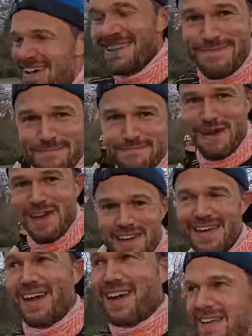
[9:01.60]
Some
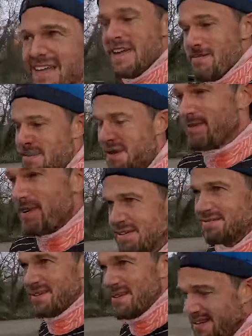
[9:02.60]
big, big
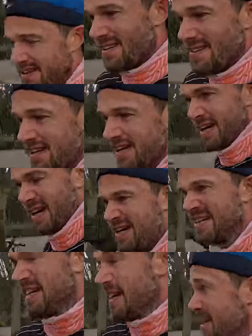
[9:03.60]
weeks recently this year,
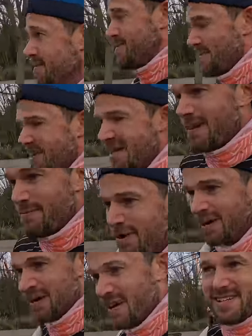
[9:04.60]
building it up.
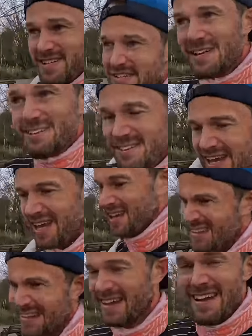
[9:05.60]
These shoes,
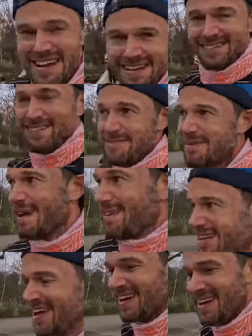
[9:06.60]
like ZMAX,
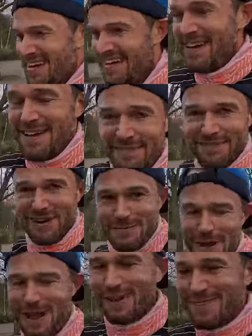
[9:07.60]
fresh
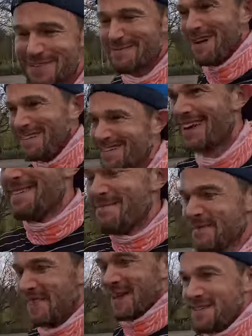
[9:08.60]
pair of ZMAX,
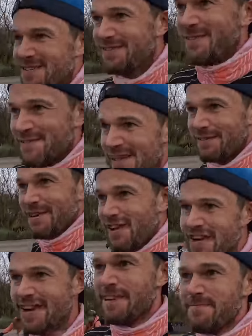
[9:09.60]
just feels lovely.
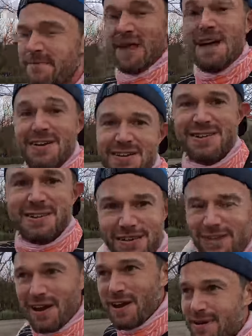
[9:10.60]
We've actually got a
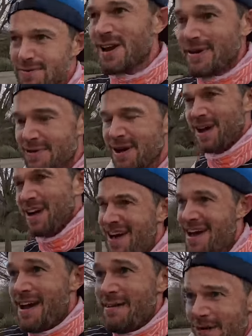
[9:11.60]
video coming up
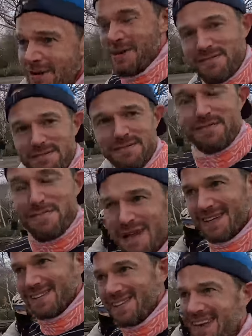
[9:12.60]
where we need some
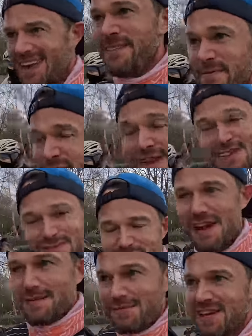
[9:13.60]
splits, some
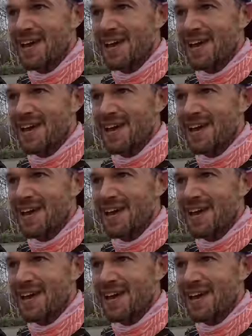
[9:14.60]
reps